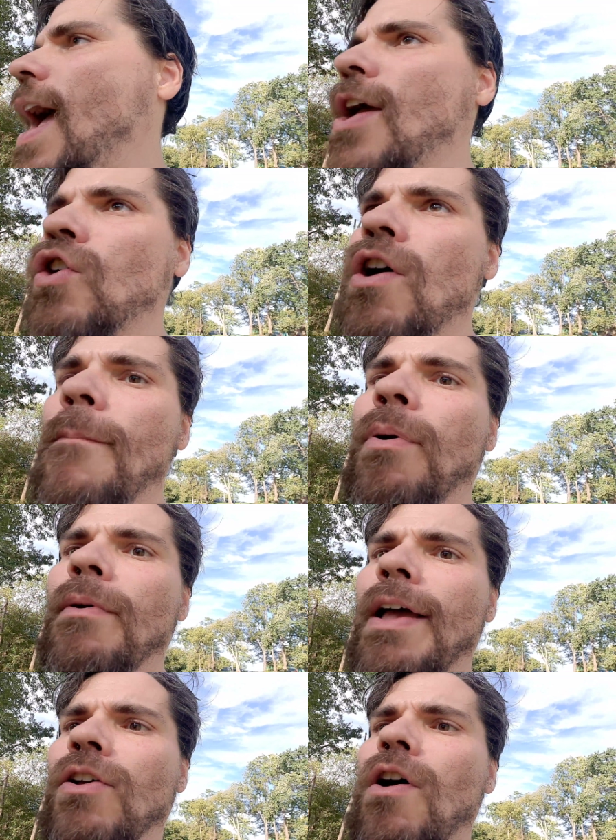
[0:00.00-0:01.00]
and could
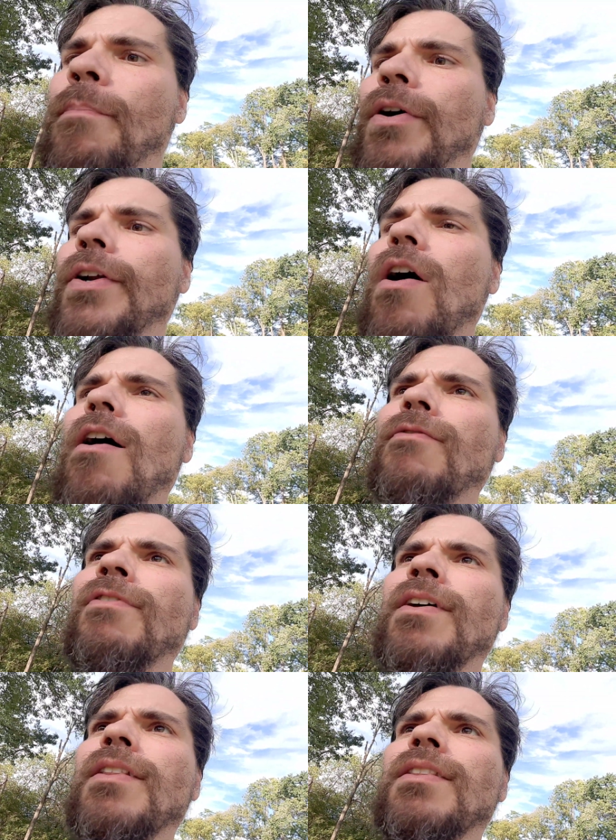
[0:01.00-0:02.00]
pull it off
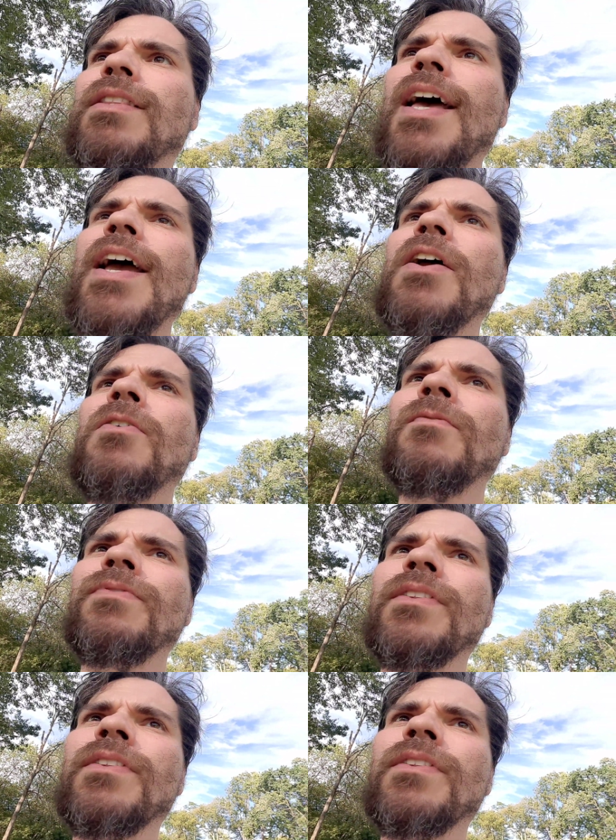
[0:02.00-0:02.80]
there.